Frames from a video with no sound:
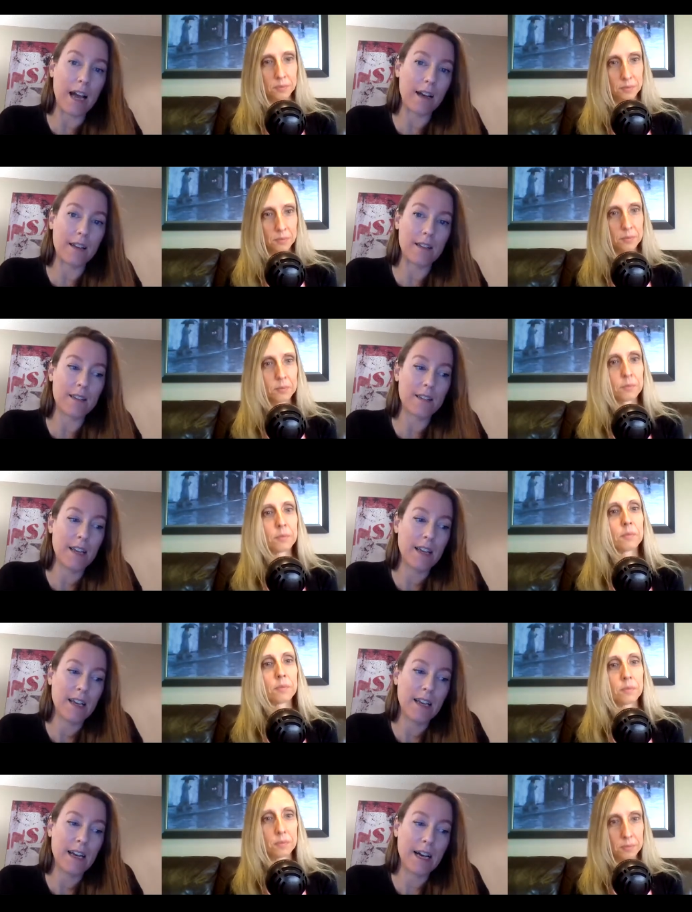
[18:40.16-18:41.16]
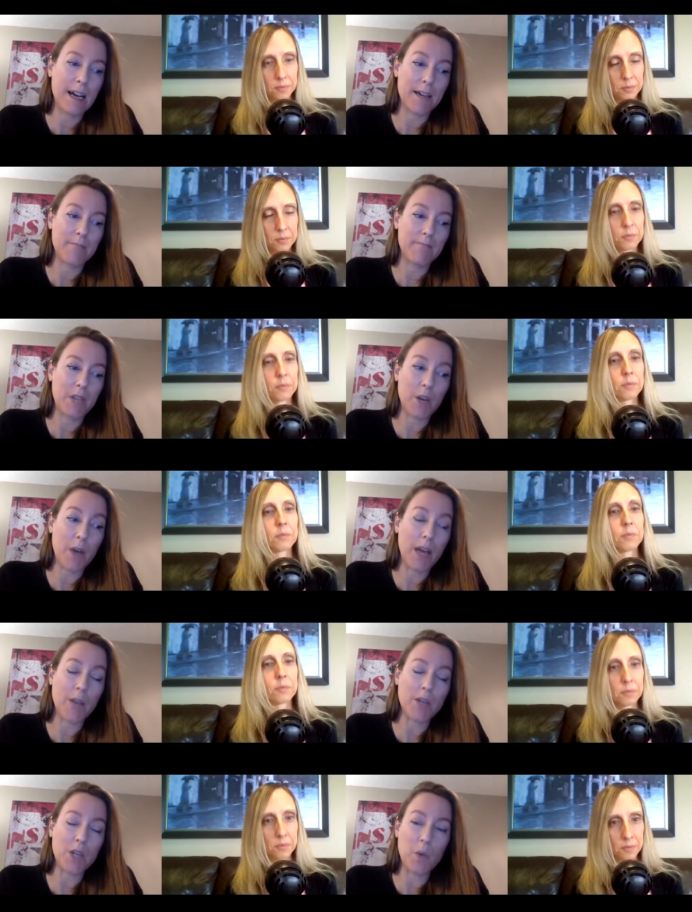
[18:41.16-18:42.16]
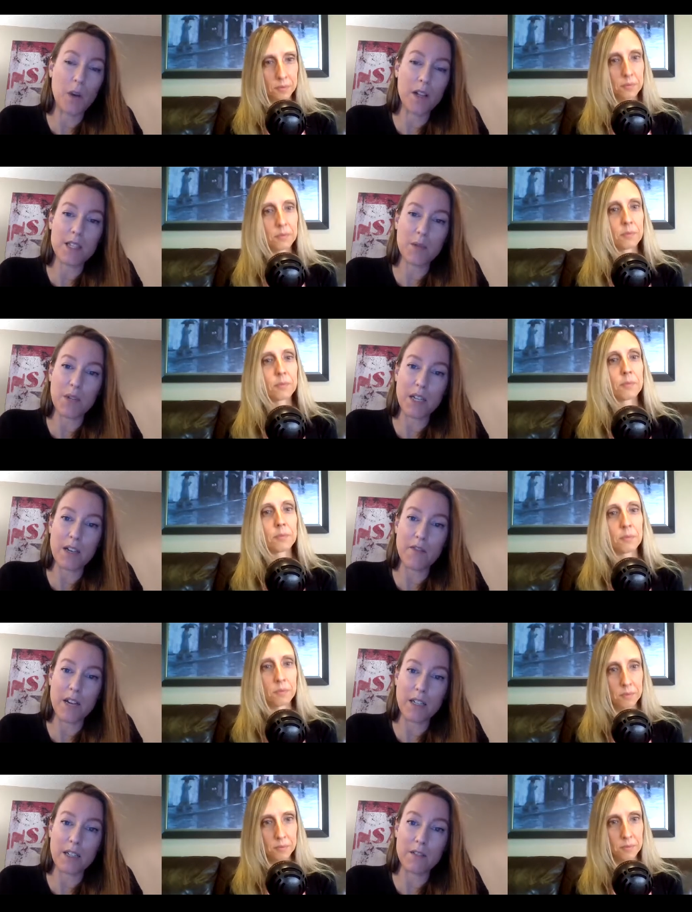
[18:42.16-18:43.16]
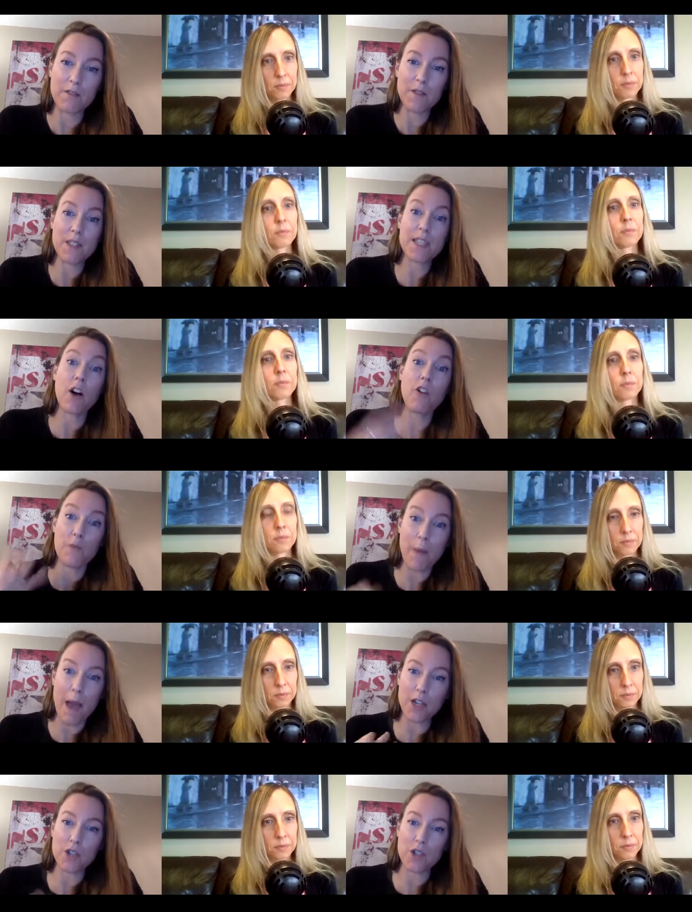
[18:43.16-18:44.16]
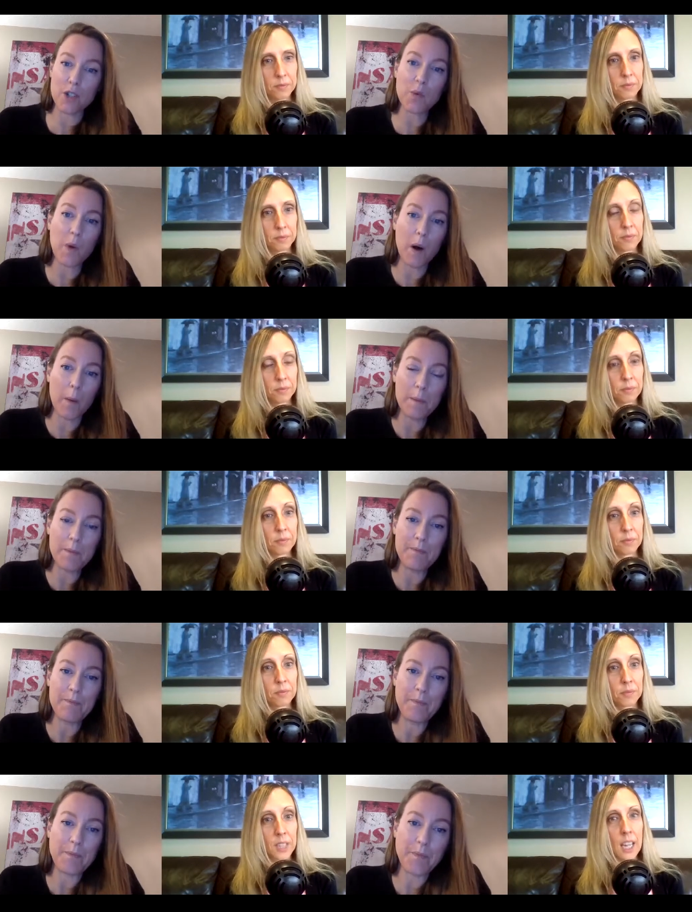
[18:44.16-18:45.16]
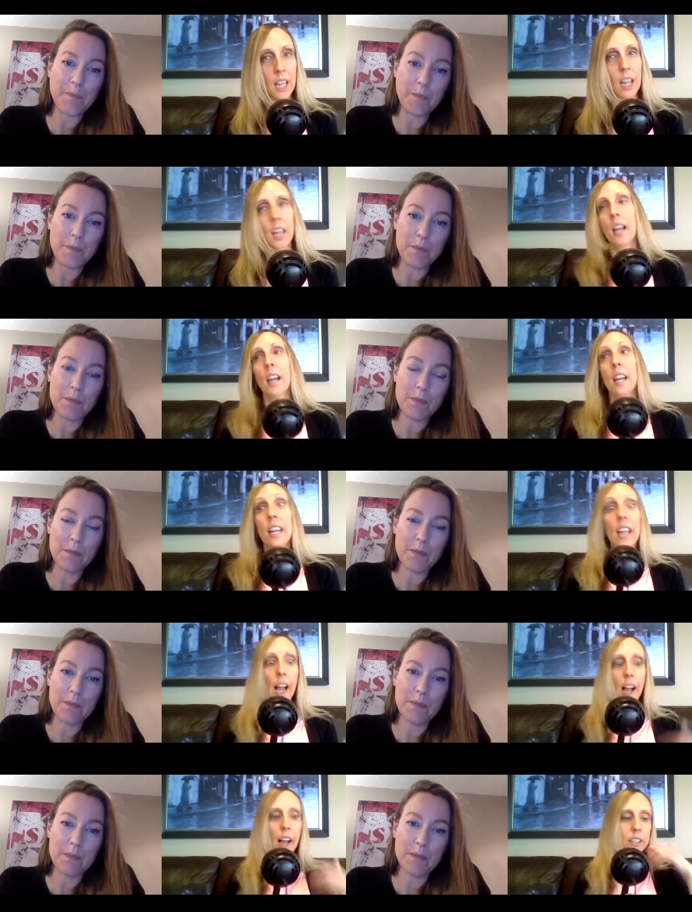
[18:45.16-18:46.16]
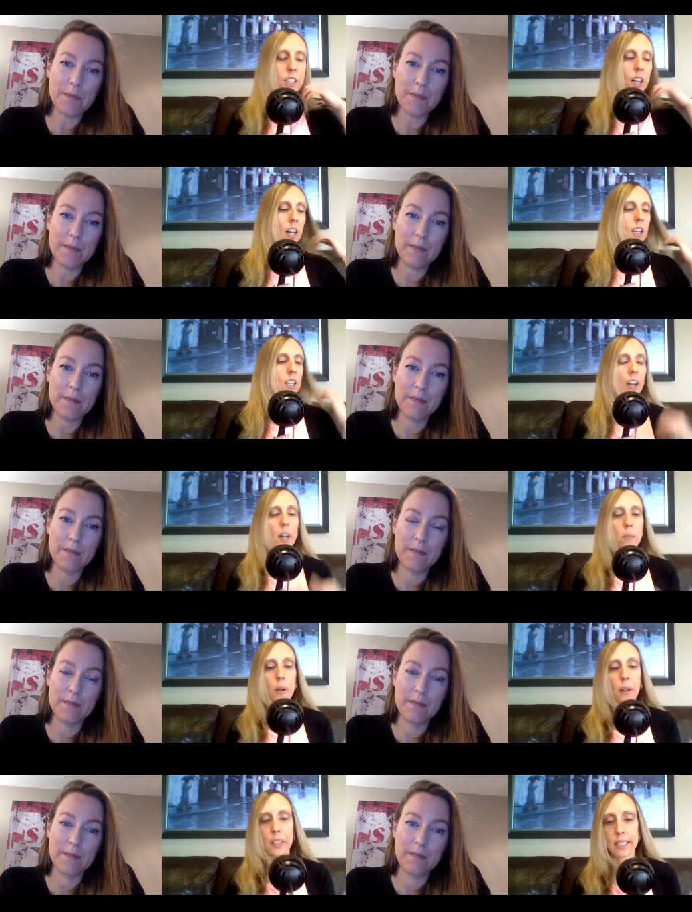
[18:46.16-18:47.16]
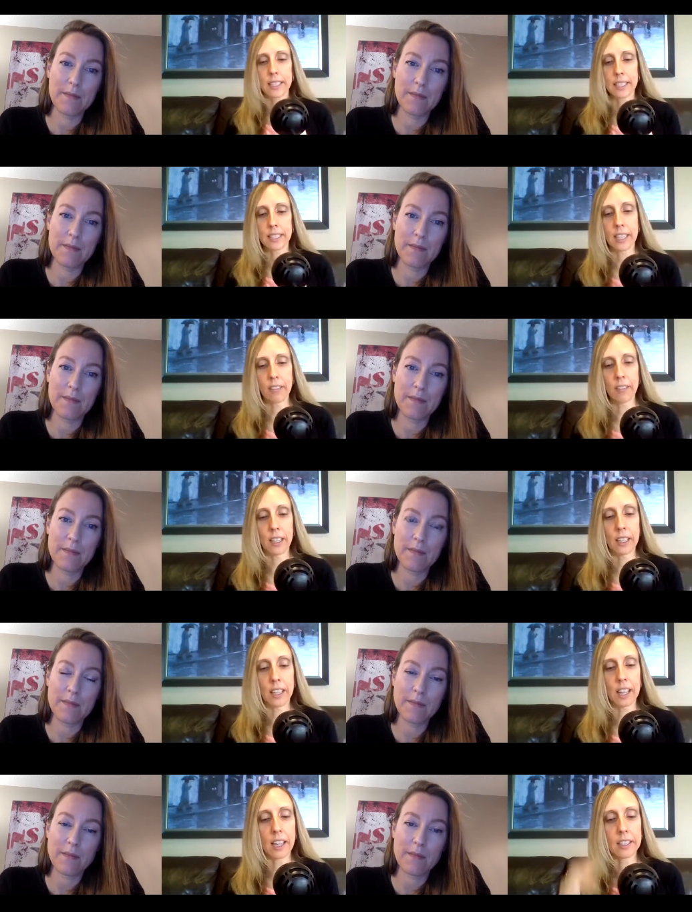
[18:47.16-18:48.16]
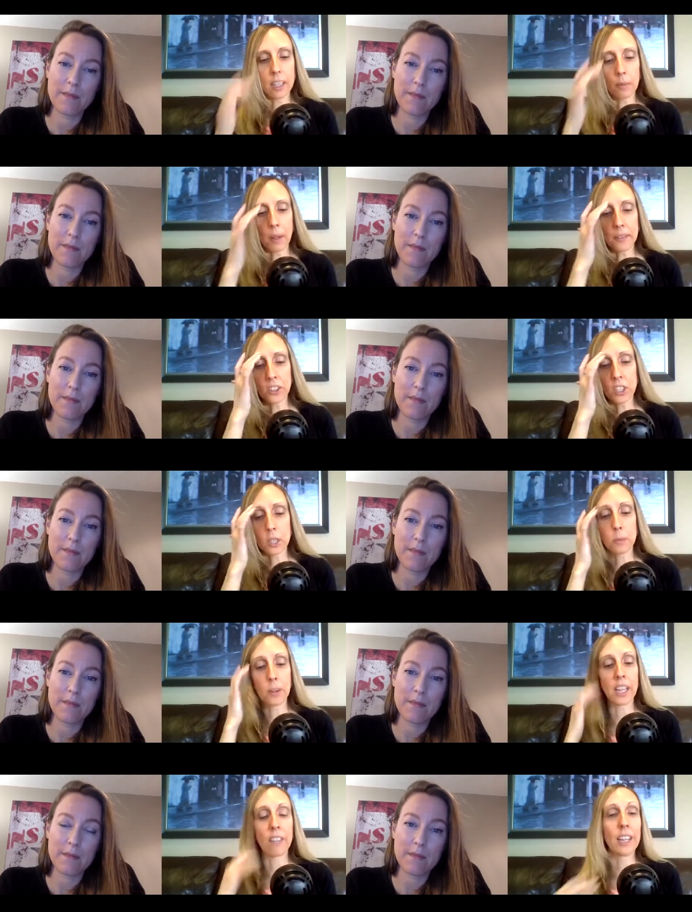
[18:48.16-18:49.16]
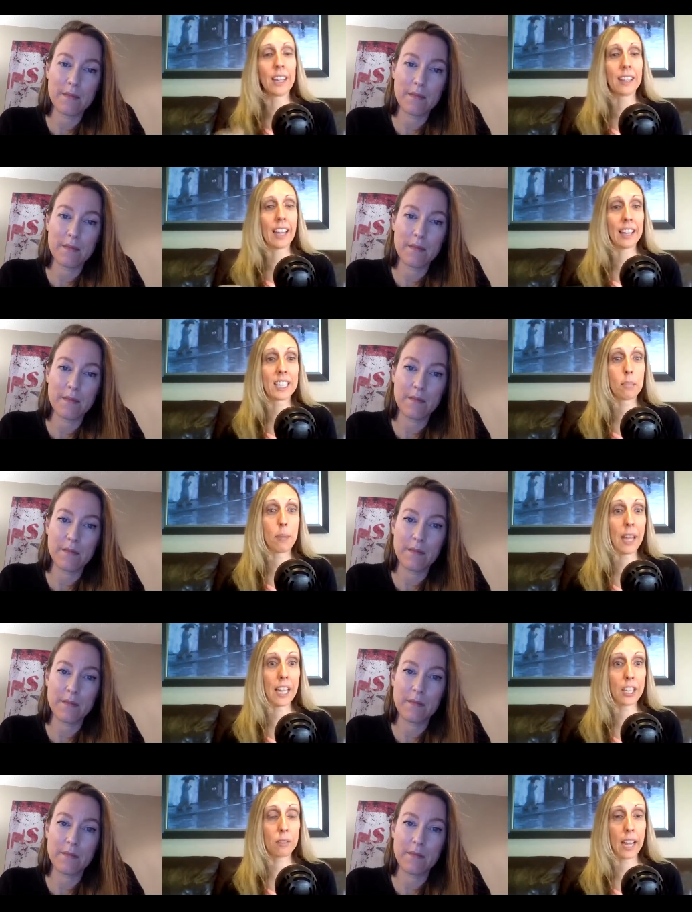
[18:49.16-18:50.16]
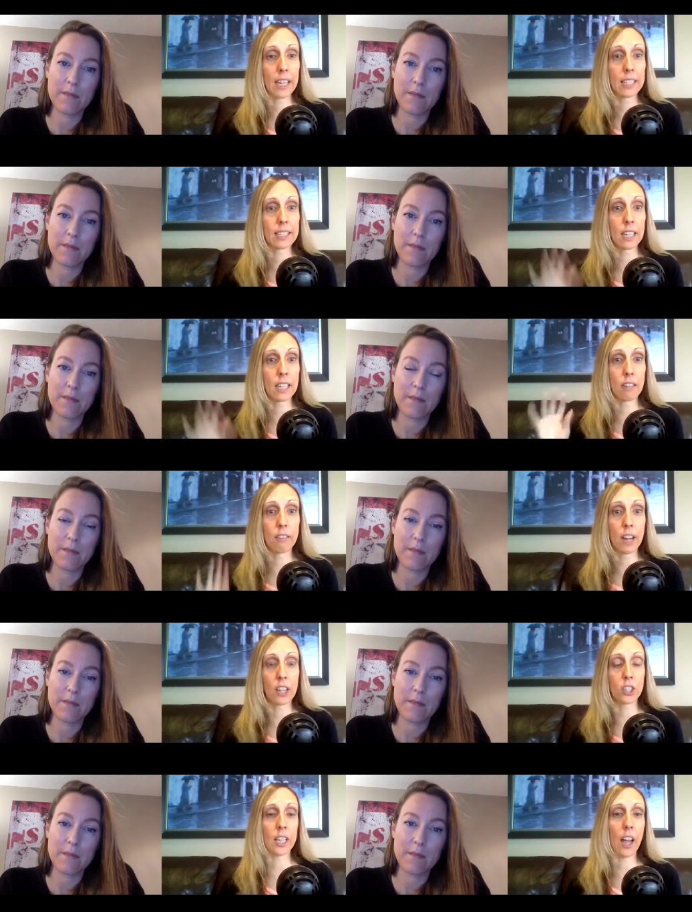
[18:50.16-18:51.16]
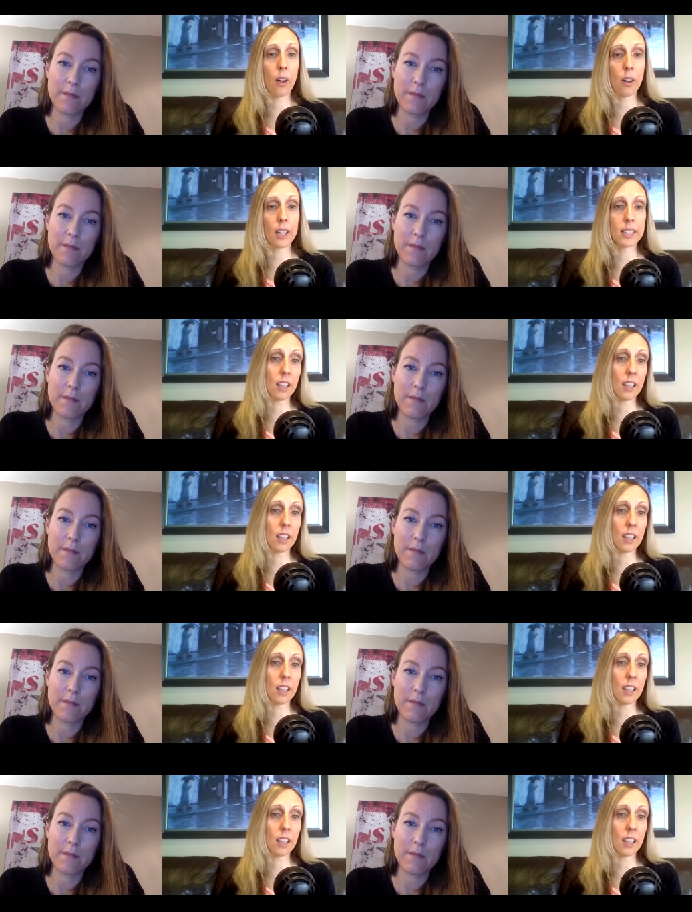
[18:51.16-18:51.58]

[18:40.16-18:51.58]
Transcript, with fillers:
Speaker 1: as um, you know anybody who wants to be an effective self manager as well.
Speaker 2: Yeah, I talk a lot about this. It's giving, and, and sometimes it's just about giving it that space, right? Instead of rushing out, because a